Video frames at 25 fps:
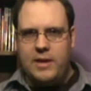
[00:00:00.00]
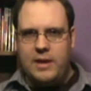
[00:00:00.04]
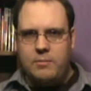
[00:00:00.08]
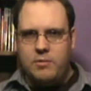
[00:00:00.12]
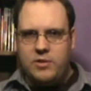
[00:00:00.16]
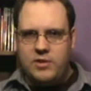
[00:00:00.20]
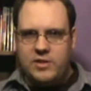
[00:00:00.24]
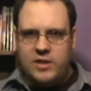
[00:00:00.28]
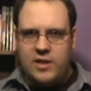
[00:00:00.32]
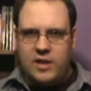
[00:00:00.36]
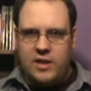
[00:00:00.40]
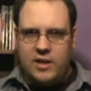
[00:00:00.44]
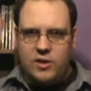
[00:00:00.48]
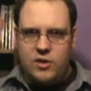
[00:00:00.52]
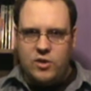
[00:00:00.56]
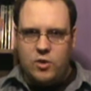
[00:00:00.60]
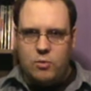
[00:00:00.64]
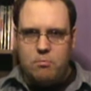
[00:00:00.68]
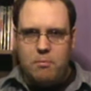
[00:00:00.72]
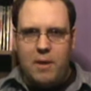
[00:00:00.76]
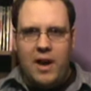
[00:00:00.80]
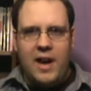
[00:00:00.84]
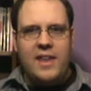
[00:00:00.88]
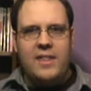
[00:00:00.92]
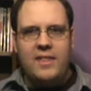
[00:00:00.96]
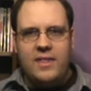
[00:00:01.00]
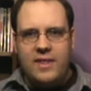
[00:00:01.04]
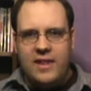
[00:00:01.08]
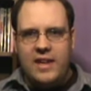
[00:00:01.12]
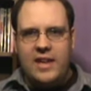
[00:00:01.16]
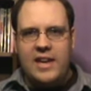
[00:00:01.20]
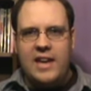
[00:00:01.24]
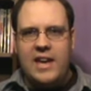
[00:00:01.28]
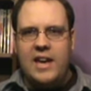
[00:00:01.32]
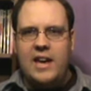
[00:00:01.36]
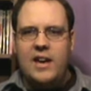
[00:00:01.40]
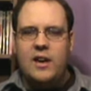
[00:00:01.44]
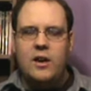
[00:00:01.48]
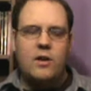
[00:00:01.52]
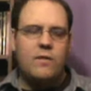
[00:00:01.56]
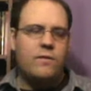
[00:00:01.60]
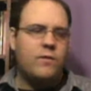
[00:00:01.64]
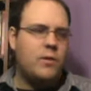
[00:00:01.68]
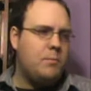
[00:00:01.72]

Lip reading: I'm just going to do my thing here.